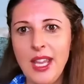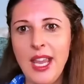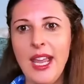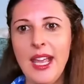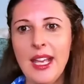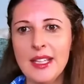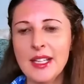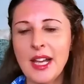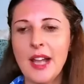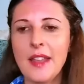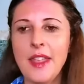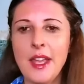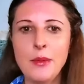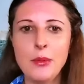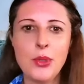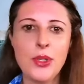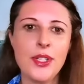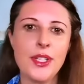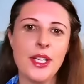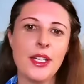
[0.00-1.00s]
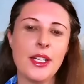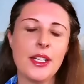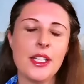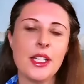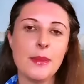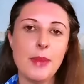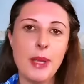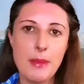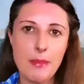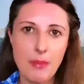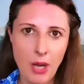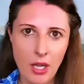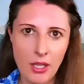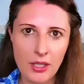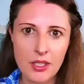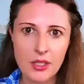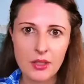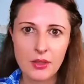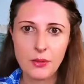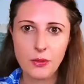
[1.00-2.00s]
and I then proceeded to be
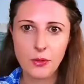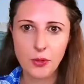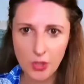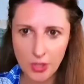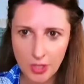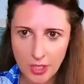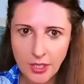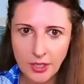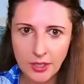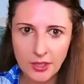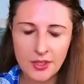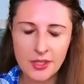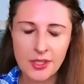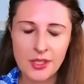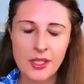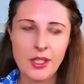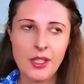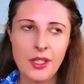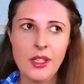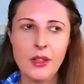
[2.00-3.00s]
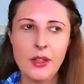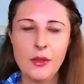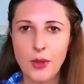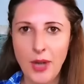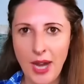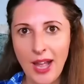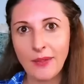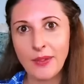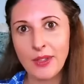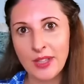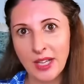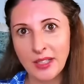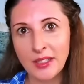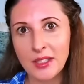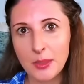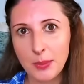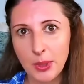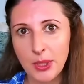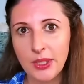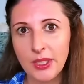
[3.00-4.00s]
mocked for years for having that
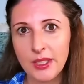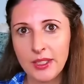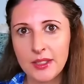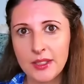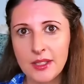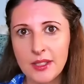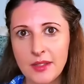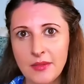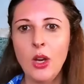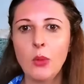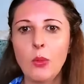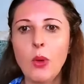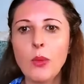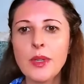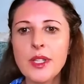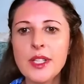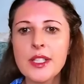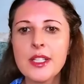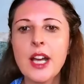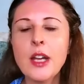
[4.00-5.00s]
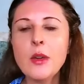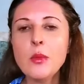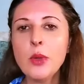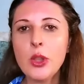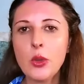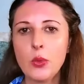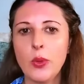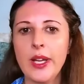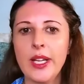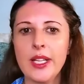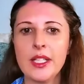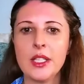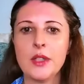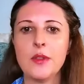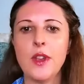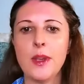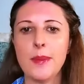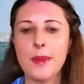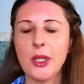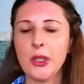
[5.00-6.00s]
experience. What was done with Wicked's
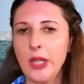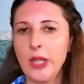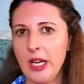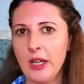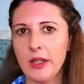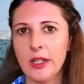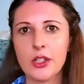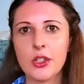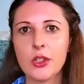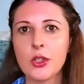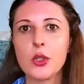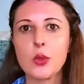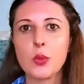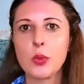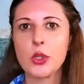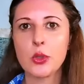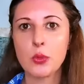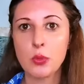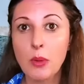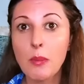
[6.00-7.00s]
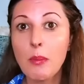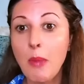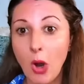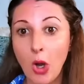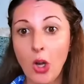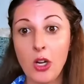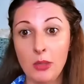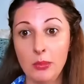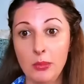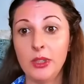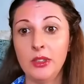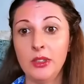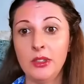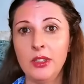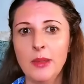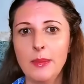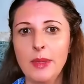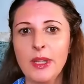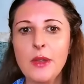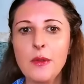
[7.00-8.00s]
female characters was remarkable,
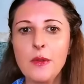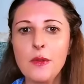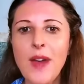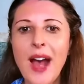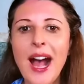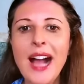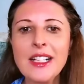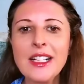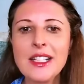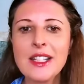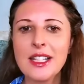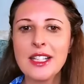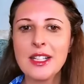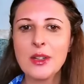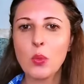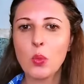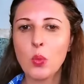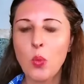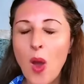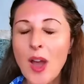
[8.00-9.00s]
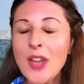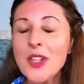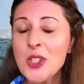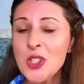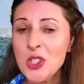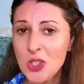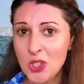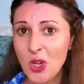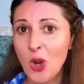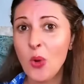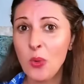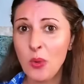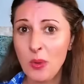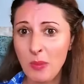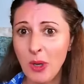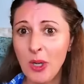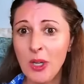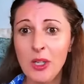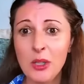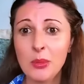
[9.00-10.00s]
but the fact that it was so
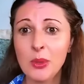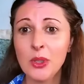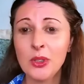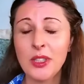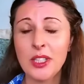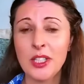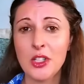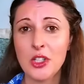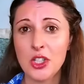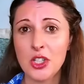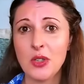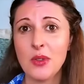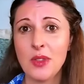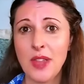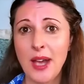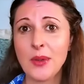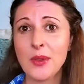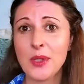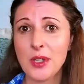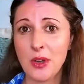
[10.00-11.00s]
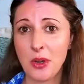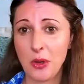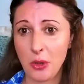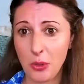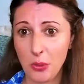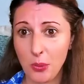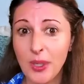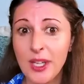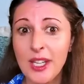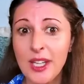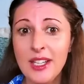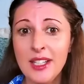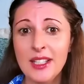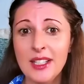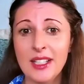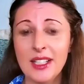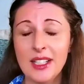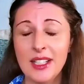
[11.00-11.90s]
remarkable in 2003